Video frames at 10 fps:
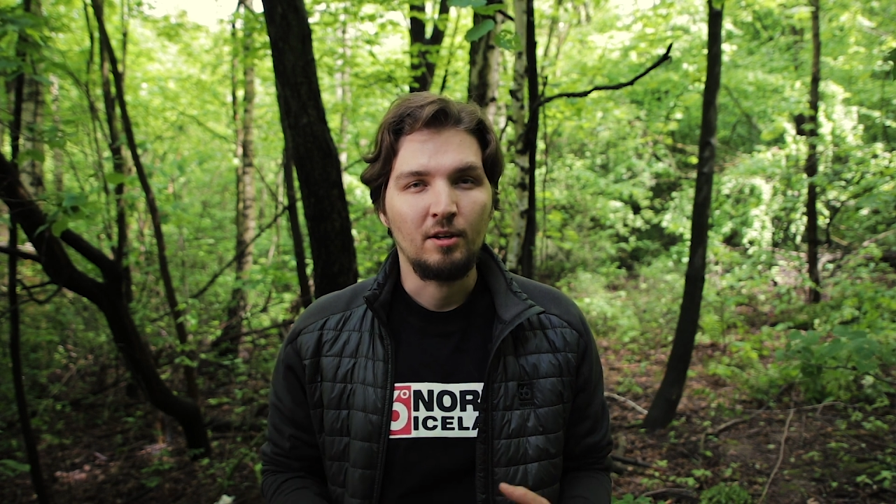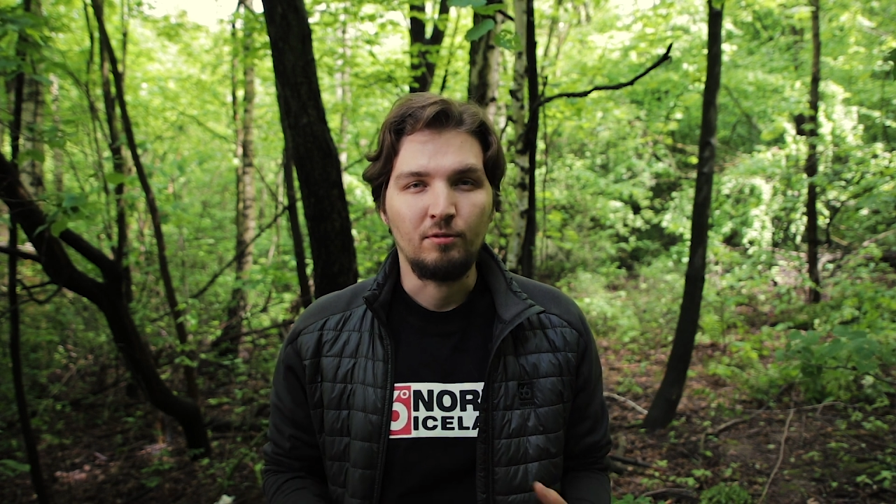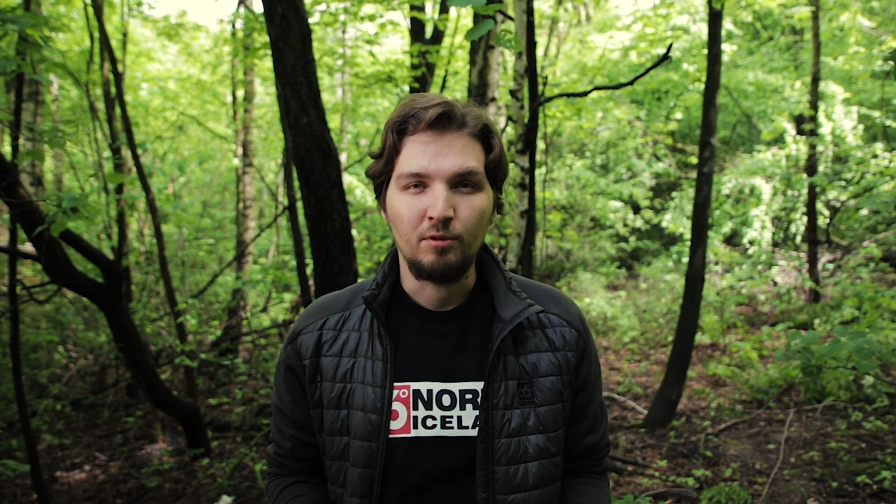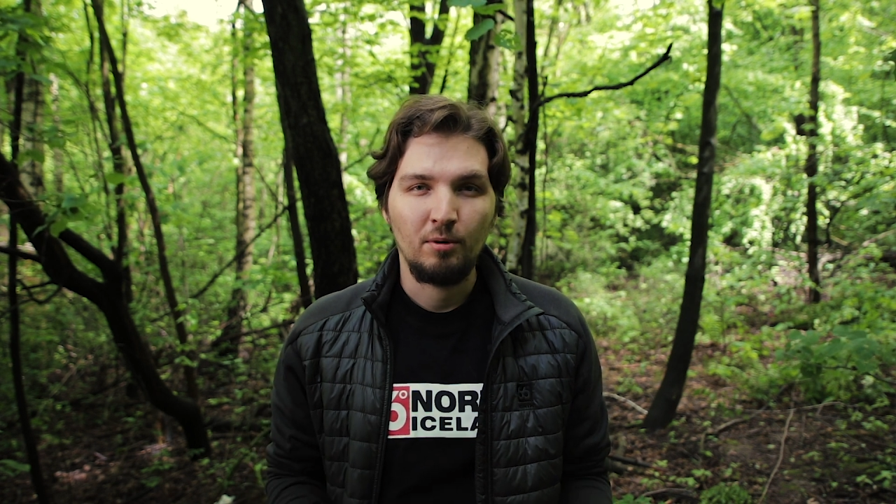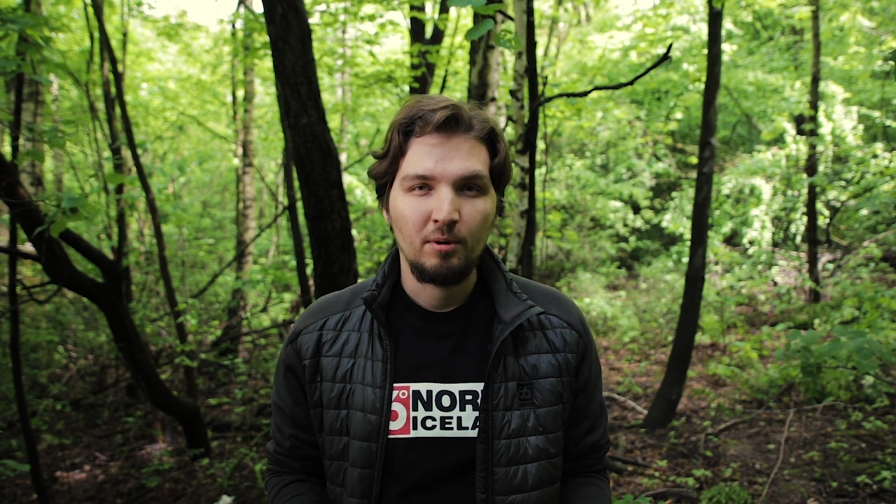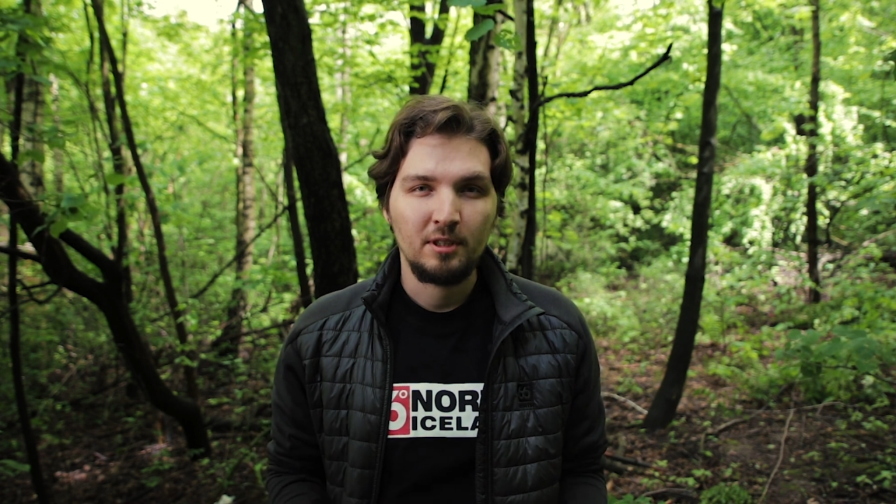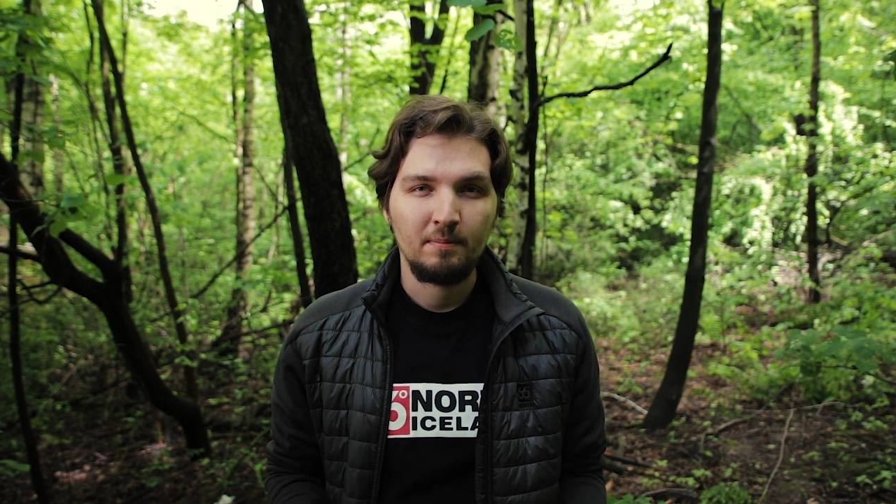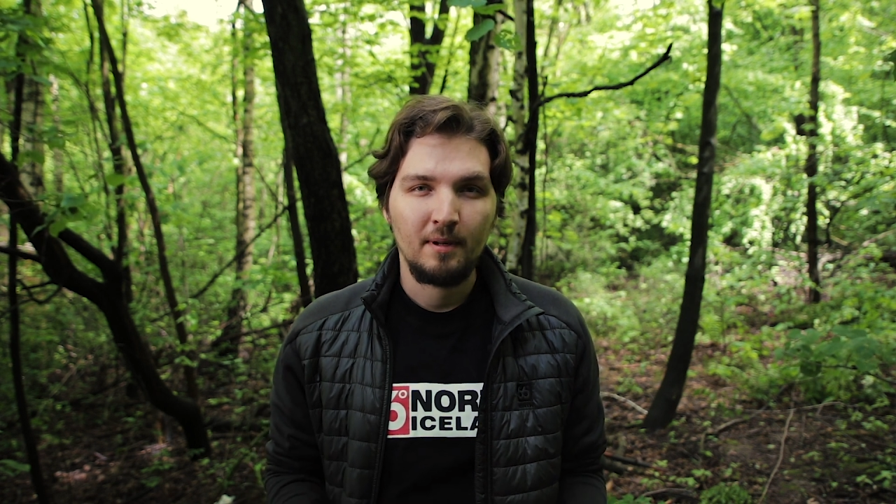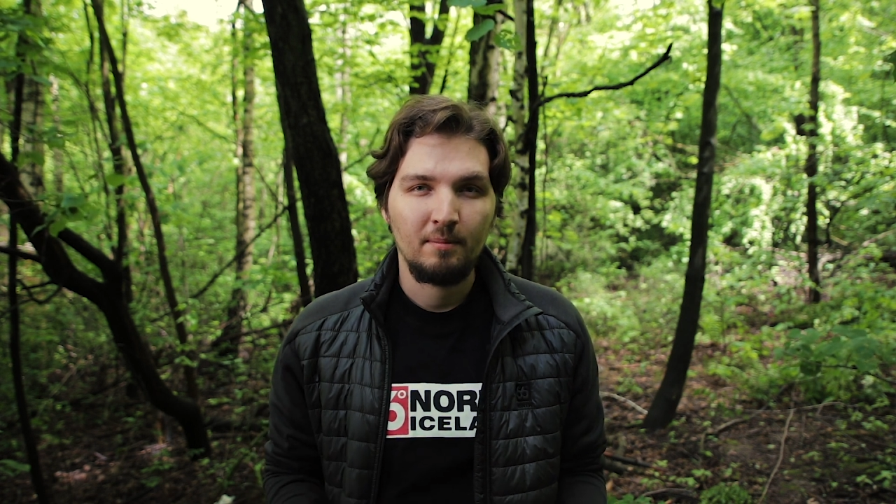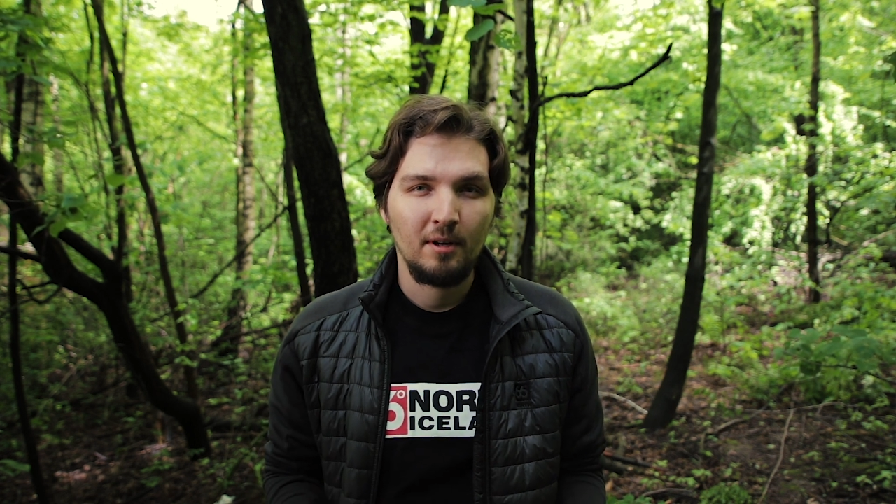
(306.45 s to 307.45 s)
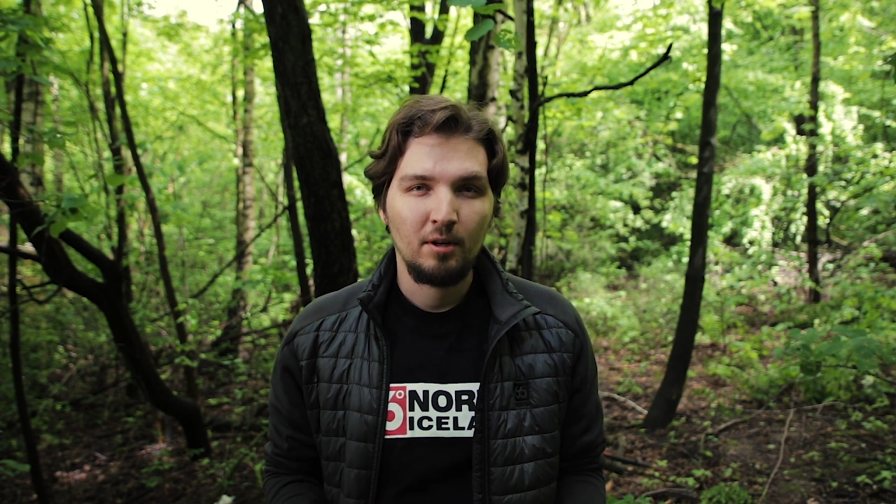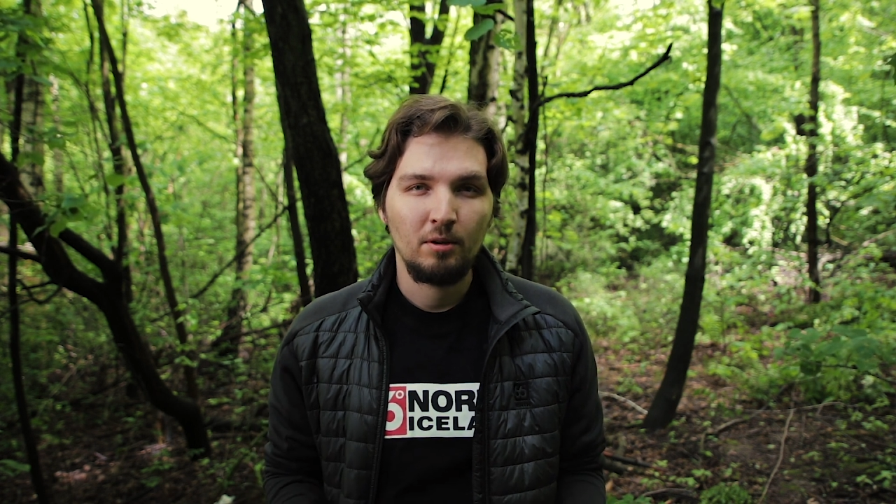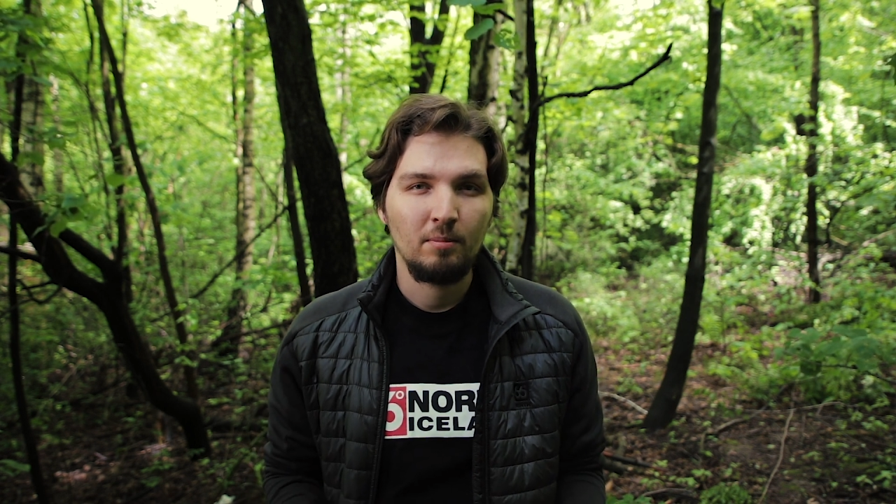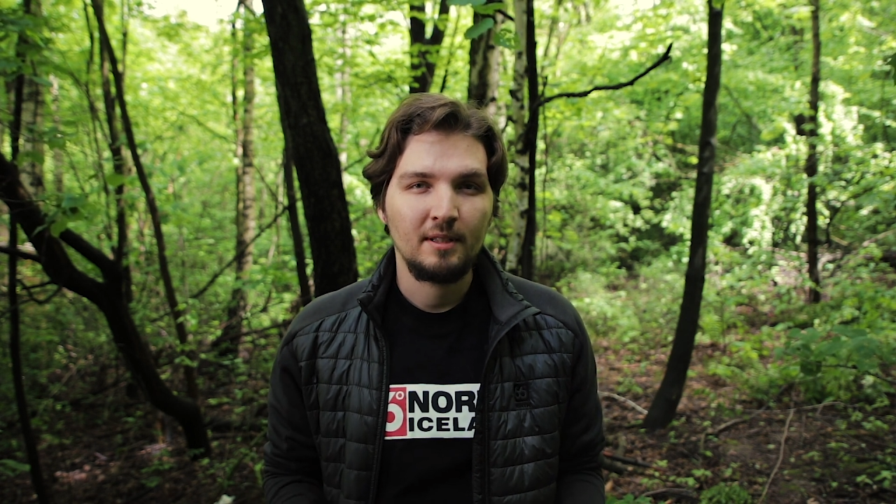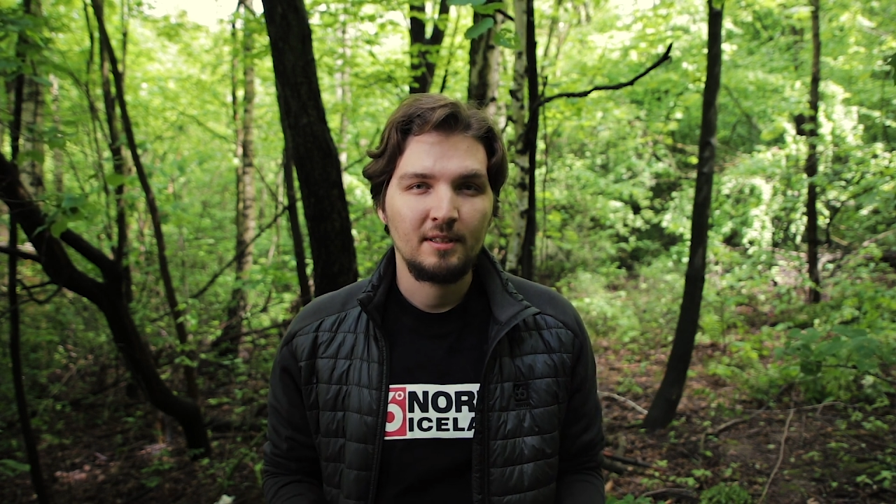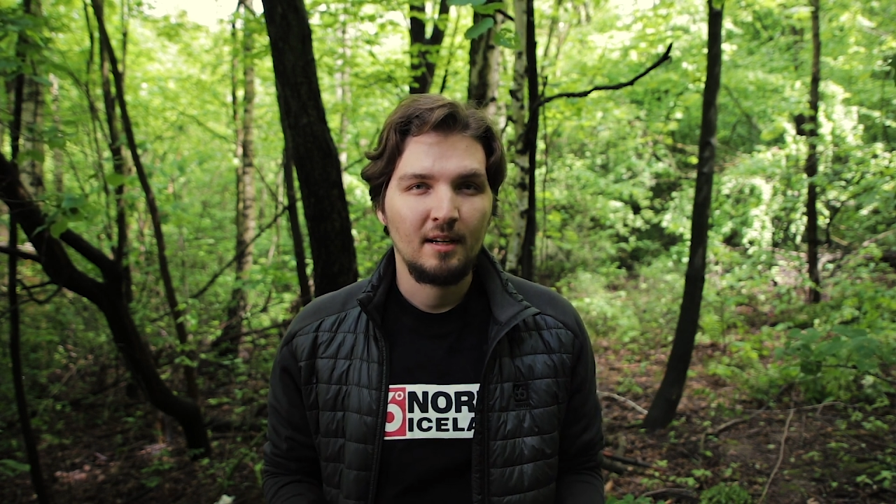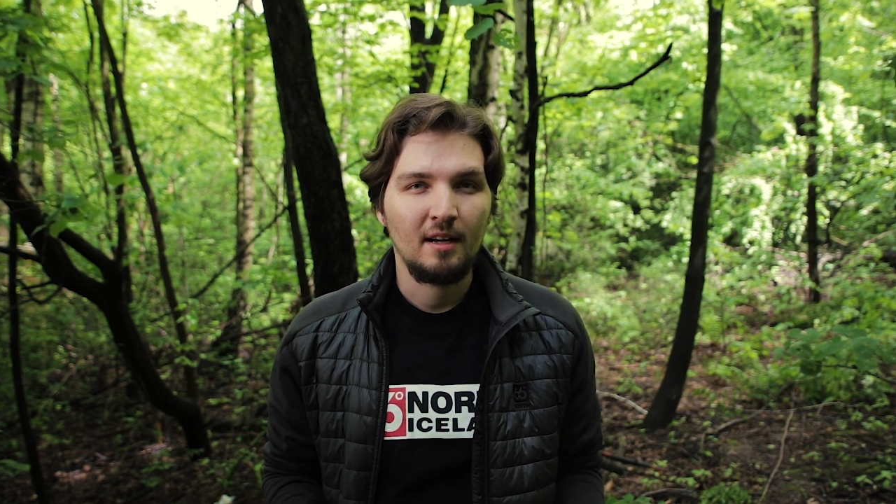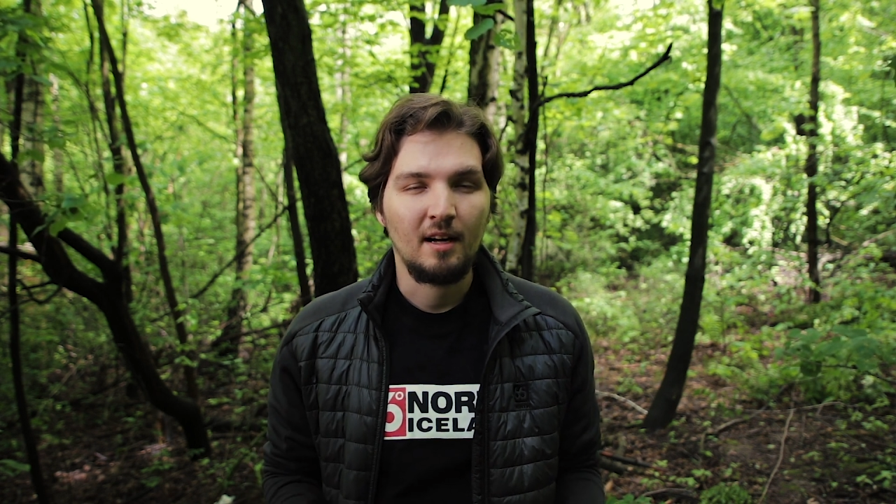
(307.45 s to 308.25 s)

If you don't want to spend money on Lumenzia,